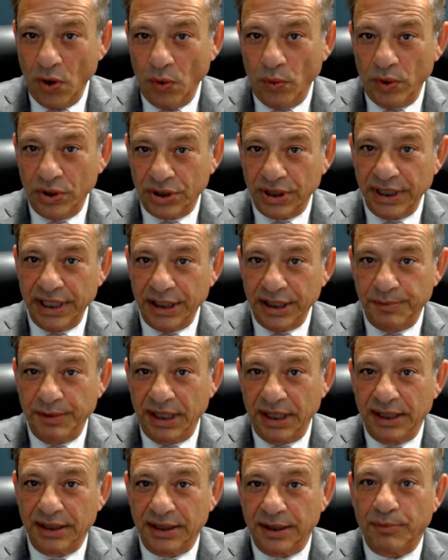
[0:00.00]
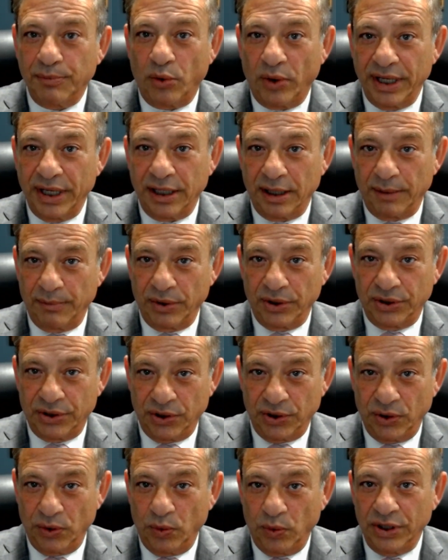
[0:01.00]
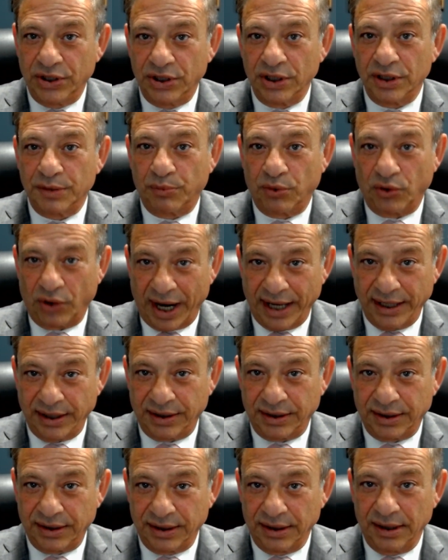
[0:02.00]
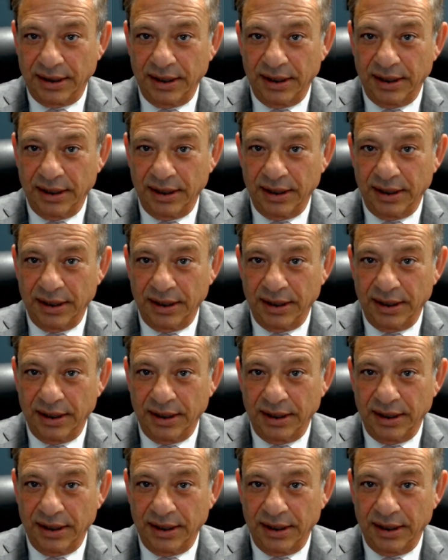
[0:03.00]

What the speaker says: Which leads me into point number 2, which is price.